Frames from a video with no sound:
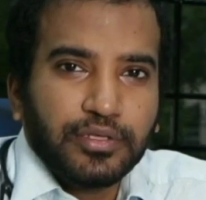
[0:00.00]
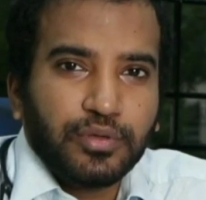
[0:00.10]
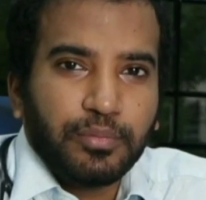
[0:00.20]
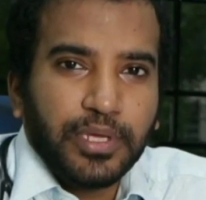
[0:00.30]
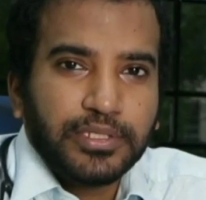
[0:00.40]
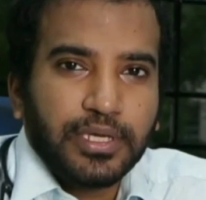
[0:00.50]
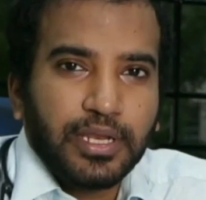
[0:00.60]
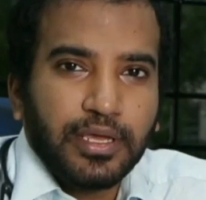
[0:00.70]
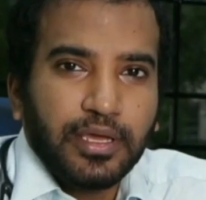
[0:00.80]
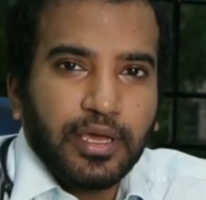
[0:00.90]
So
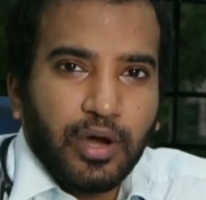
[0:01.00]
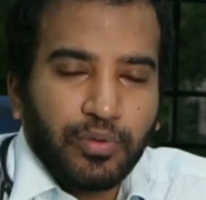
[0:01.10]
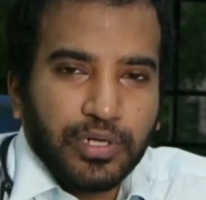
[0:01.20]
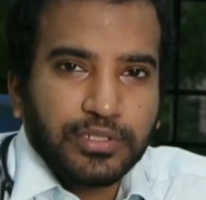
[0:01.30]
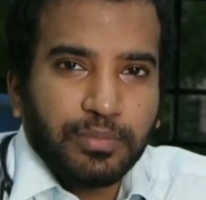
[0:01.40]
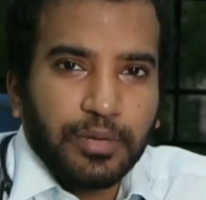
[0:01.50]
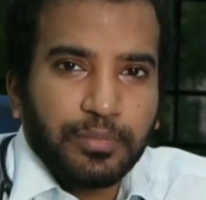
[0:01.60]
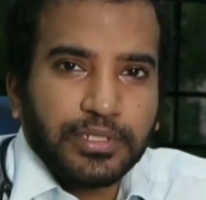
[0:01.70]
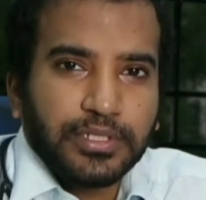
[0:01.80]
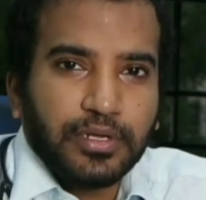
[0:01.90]
basically, what is the
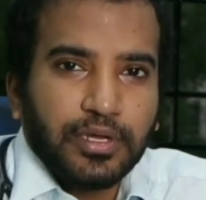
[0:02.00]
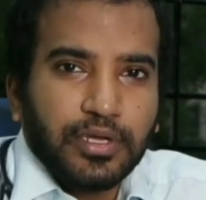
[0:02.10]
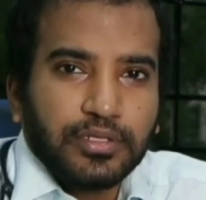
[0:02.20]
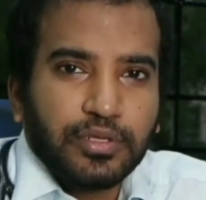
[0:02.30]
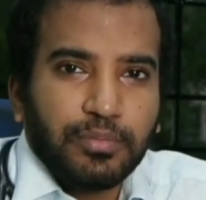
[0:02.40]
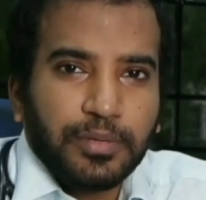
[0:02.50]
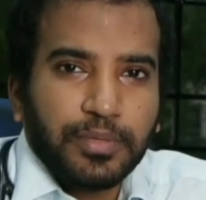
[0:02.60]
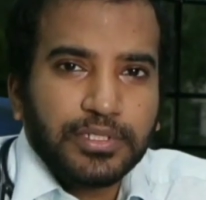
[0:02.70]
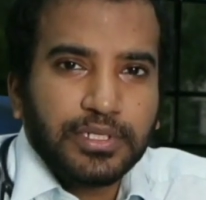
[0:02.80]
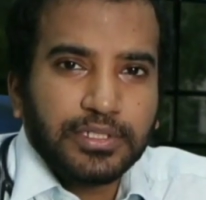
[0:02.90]
blood pressure? So blood
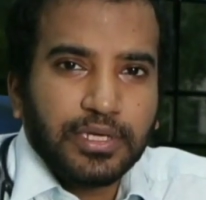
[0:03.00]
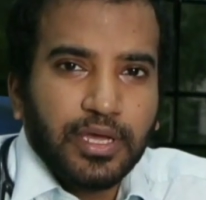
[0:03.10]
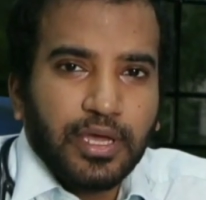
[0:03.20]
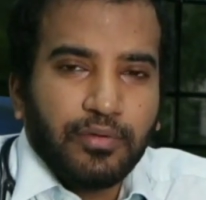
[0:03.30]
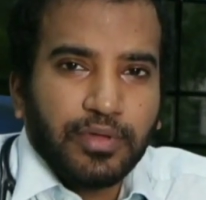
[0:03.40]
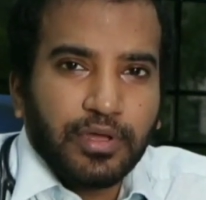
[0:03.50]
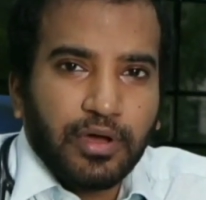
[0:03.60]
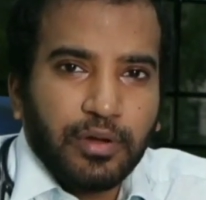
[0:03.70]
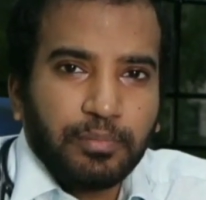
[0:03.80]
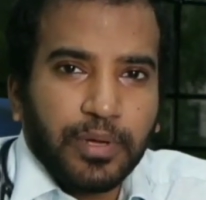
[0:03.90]
pressure is when the
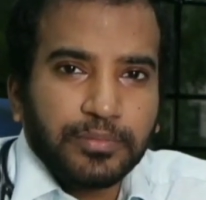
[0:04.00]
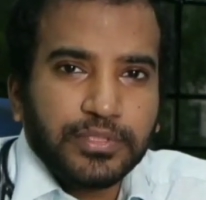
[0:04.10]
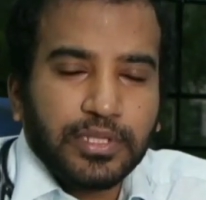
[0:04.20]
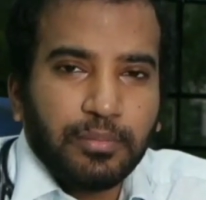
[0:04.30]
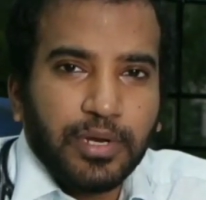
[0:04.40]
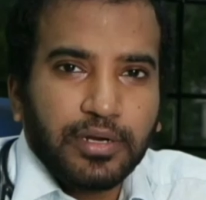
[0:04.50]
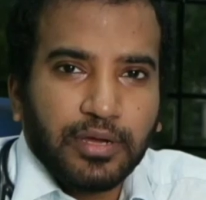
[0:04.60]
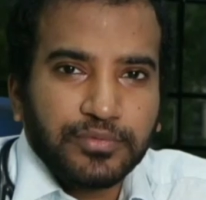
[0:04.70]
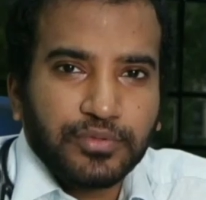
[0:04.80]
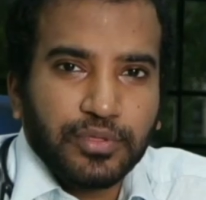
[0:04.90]
heart pumps, the blood
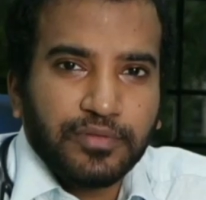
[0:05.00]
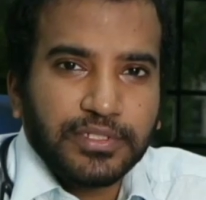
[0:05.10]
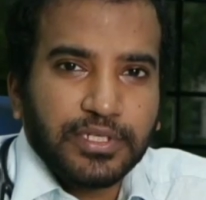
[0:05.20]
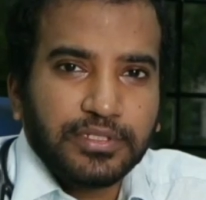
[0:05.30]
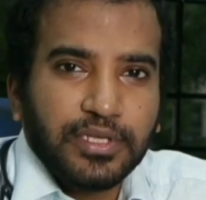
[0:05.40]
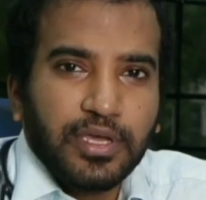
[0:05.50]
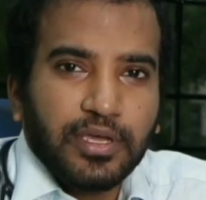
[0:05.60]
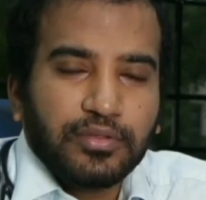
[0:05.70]
comes to the vessels.